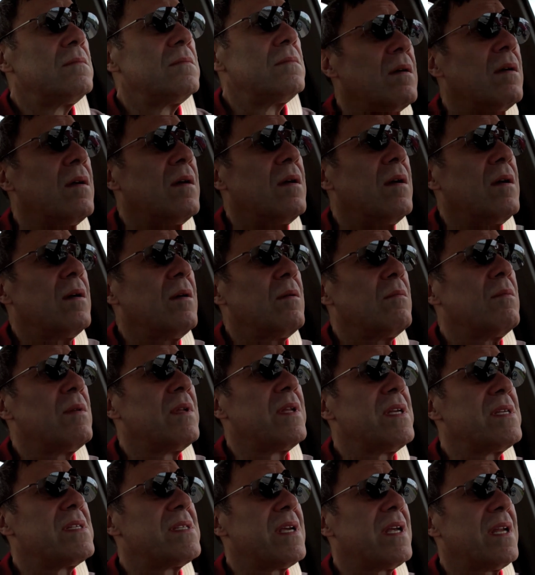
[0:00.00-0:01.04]
But
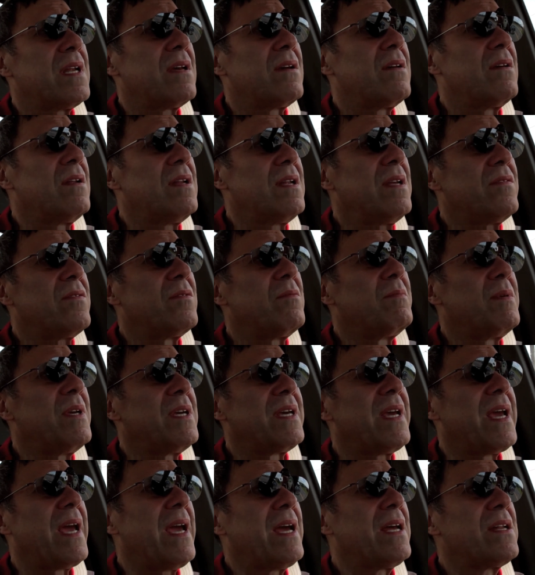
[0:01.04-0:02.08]
they said it could even be
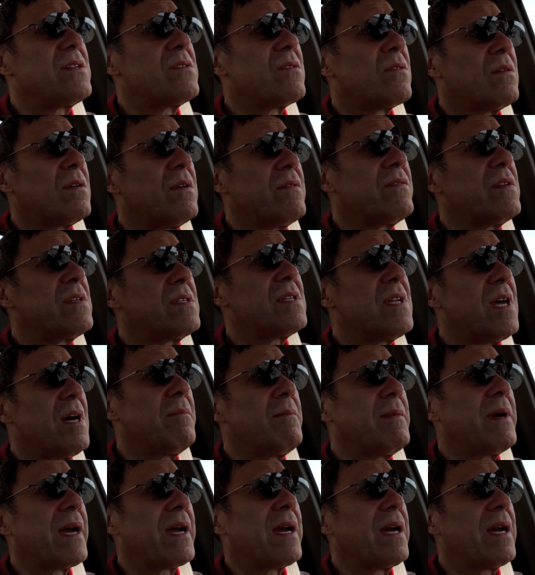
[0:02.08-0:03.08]
cancer of the stomach.